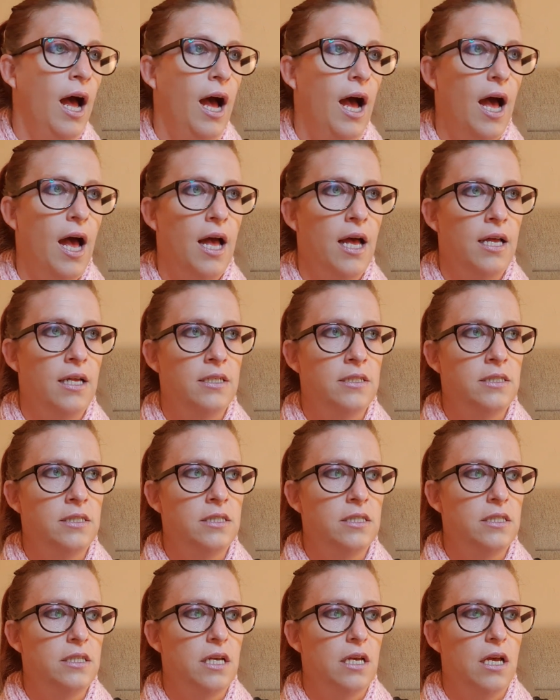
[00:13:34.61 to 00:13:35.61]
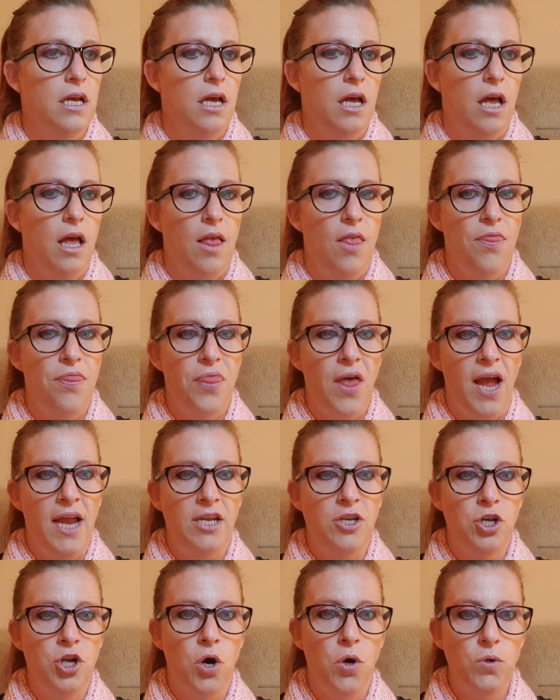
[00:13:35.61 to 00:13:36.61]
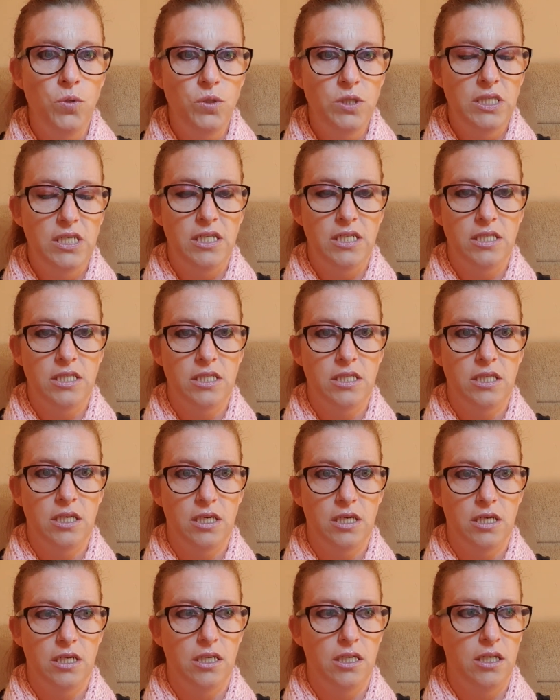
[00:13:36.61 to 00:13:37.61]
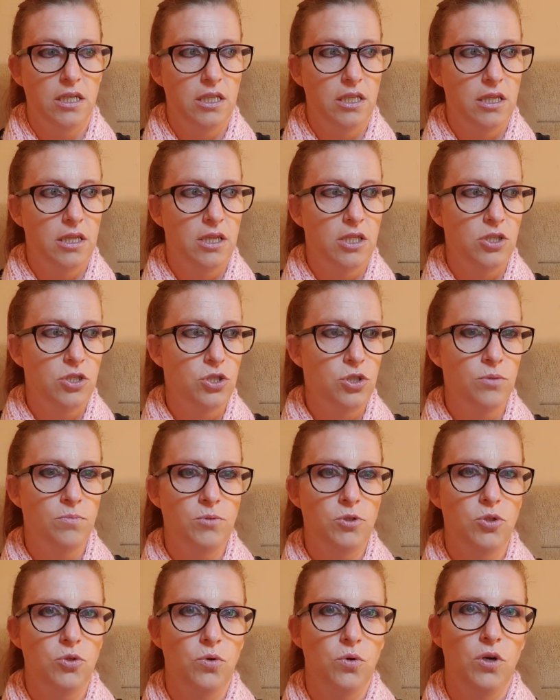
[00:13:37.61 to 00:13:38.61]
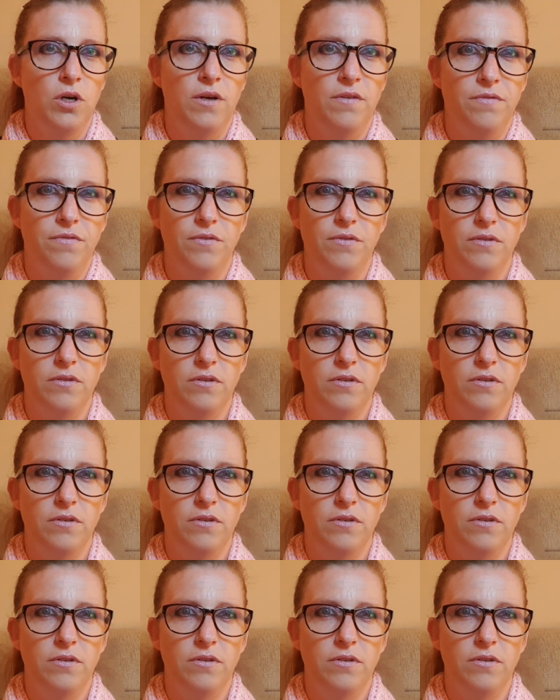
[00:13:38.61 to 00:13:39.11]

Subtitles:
And they notice that there's some sort of